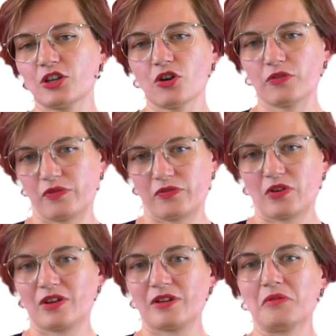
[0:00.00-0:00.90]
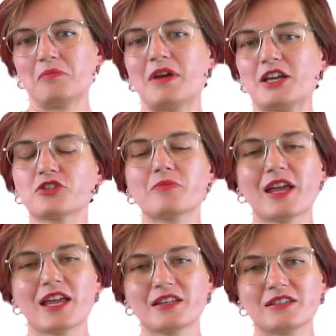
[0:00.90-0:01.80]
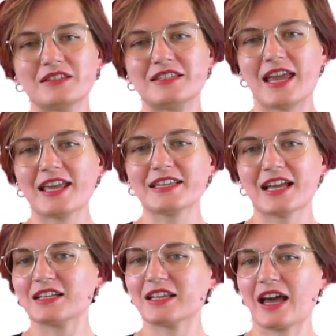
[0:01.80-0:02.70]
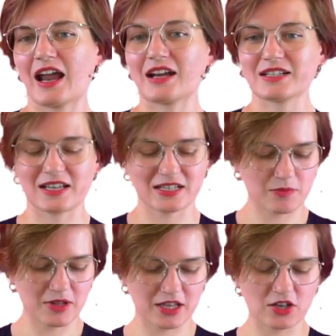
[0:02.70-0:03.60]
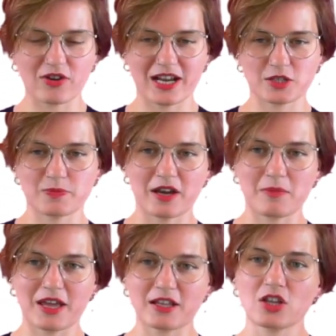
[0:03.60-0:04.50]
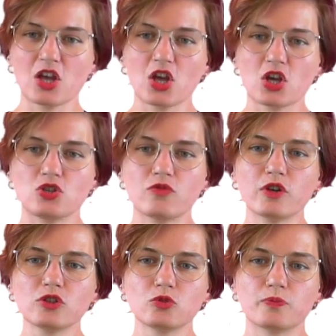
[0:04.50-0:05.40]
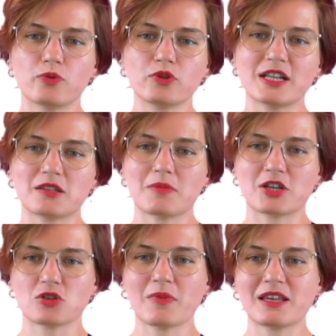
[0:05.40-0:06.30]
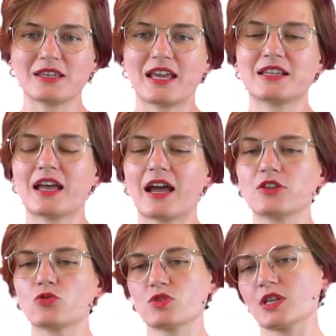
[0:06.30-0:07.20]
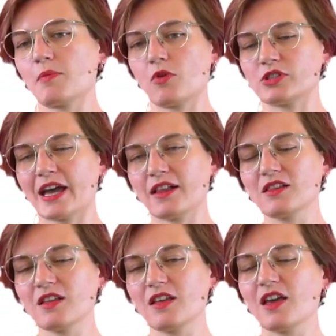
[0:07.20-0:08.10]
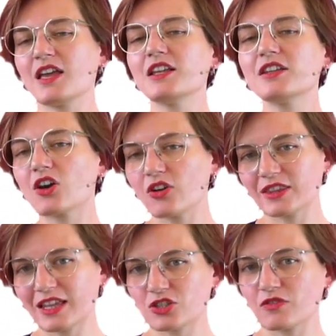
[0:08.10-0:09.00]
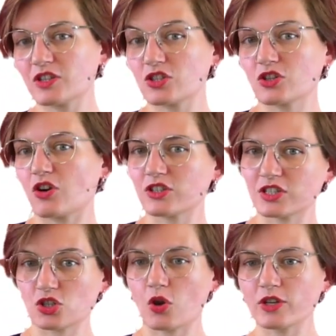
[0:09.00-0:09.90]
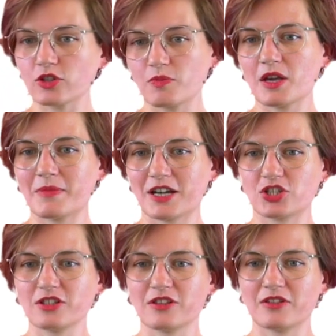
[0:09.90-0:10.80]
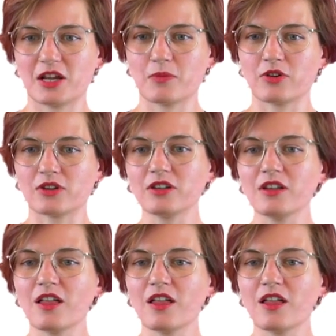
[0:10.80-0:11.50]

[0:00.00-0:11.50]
of measurement data that are accessible in your experiment. You want to put that measurement data into some model. In the context of this course, it's going to be a machine learning model.